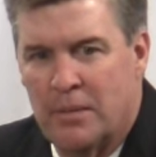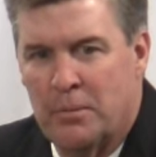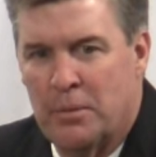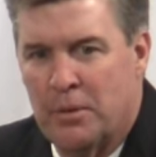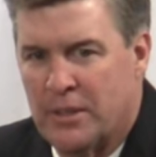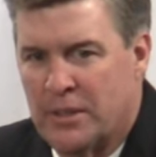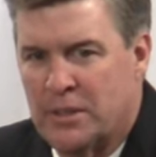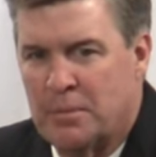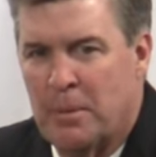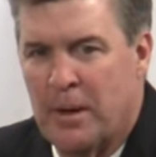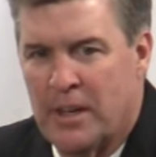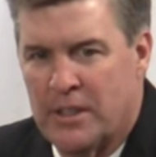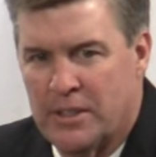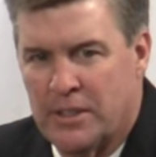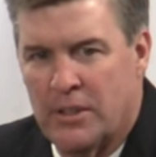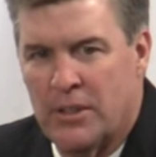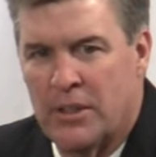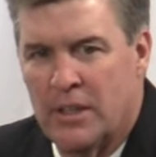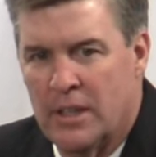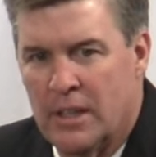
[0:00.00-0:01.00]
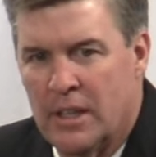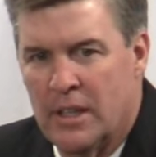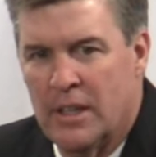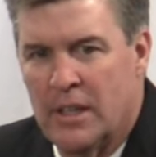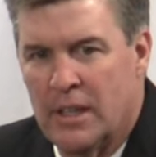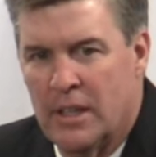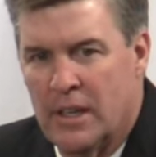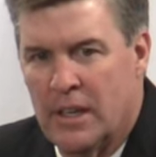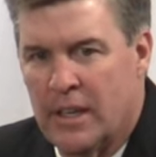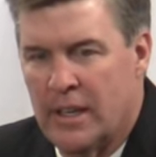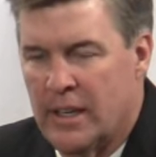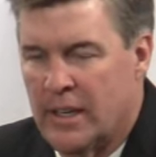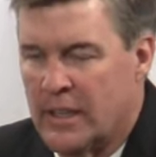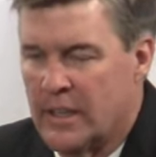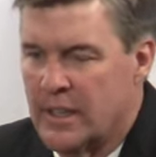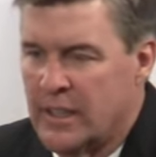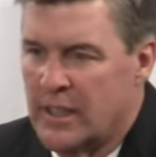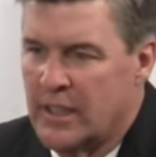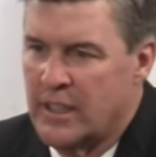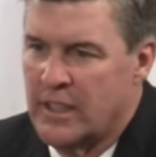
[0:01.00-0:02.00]
Pretty special,
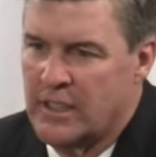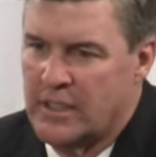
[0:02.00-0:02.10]
and